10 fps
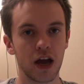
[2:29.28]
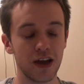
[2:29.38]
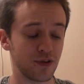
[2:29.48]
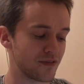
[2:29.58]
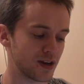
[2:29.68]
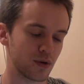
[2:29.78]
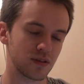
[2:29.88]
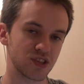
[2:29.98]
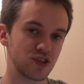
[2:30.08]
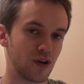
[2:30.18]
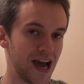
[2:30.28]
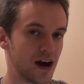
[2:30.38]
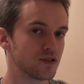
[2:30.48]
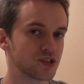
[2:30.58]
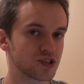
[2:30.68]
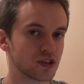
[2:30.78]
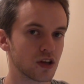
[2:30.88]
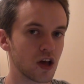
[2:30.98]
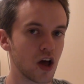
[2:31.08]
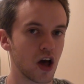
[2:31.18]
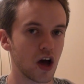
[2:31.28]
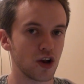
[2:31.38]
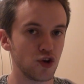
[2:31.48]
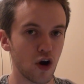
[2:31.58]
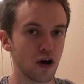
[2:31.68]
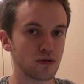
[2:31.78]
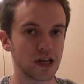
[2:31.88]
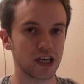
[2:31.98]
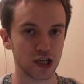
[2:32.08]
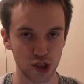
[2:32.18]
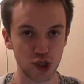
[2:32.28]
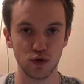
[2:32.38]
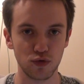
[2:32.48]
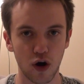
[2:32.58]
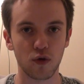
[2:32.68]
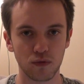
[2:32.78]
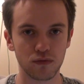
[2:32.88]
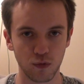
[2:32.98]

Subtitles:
If you have anyone else in your house, not only can you not